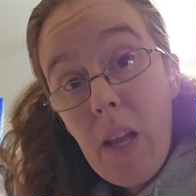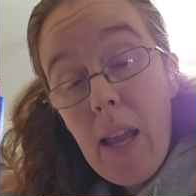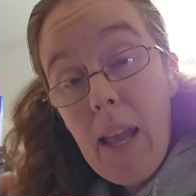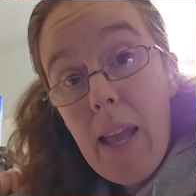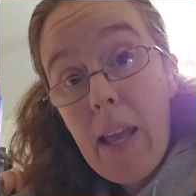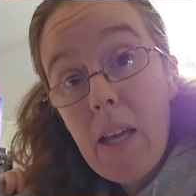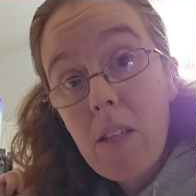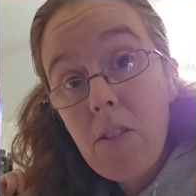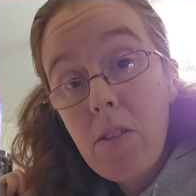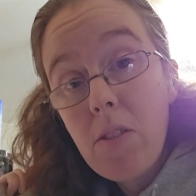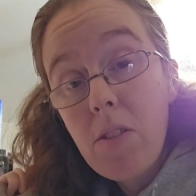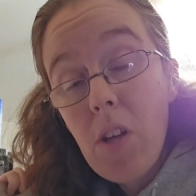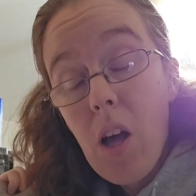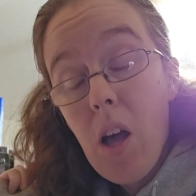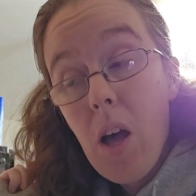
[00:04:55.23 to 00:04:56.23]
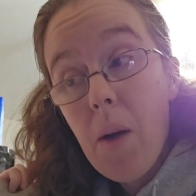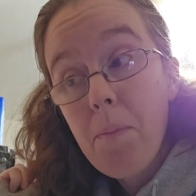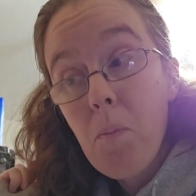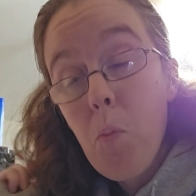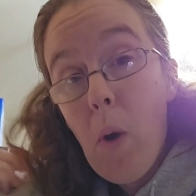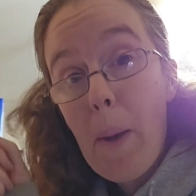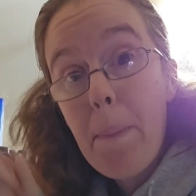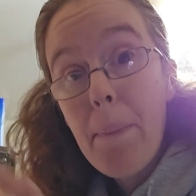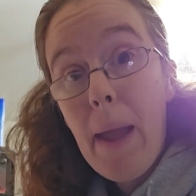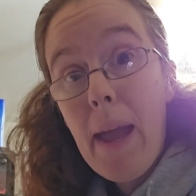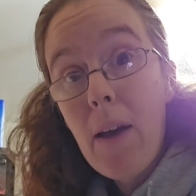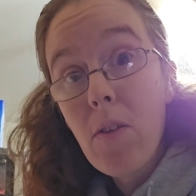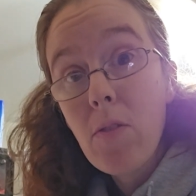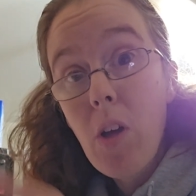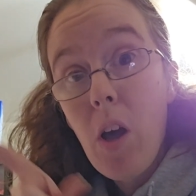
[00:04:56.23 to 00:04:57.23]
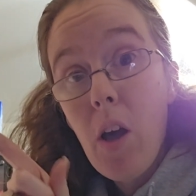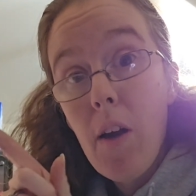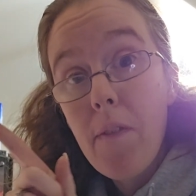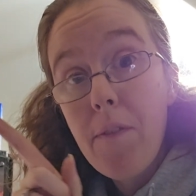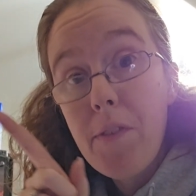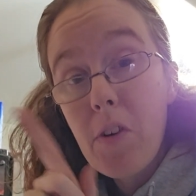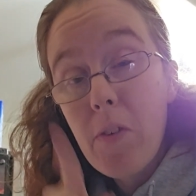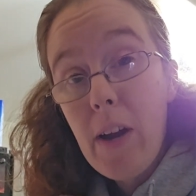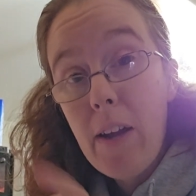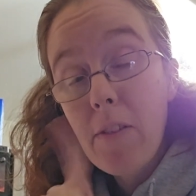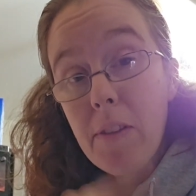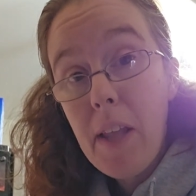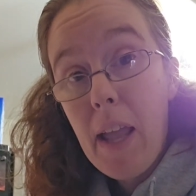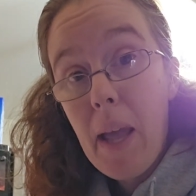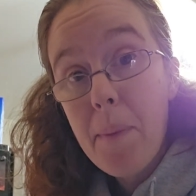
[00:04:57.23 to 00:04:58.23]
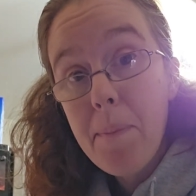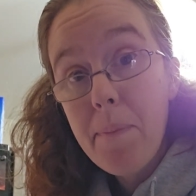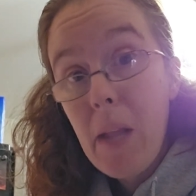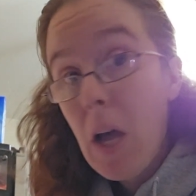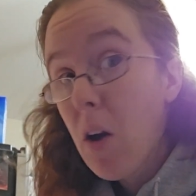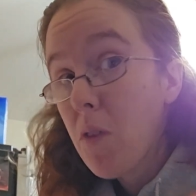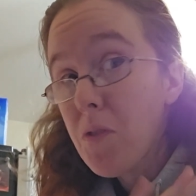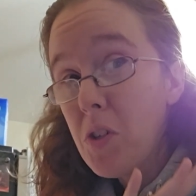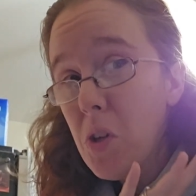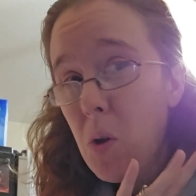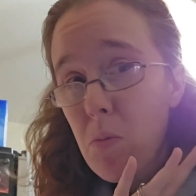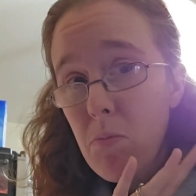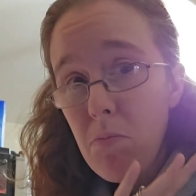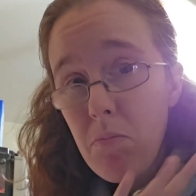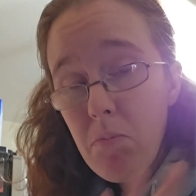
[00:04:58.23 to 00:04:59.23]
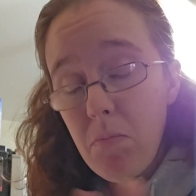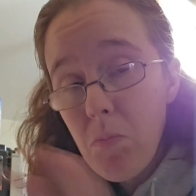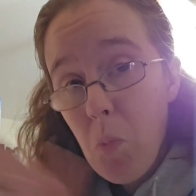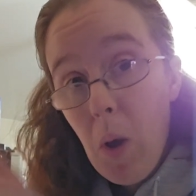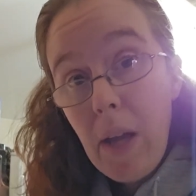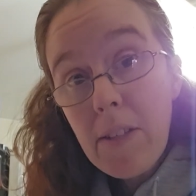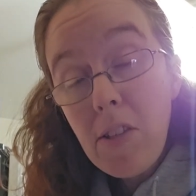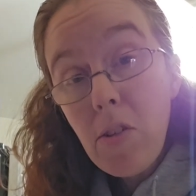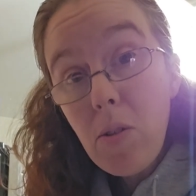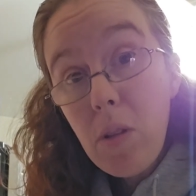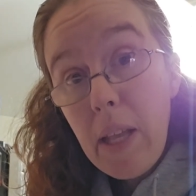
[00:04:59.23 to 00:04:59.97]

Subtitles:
and 1 pound of ground lamb. Now, if you don't want to do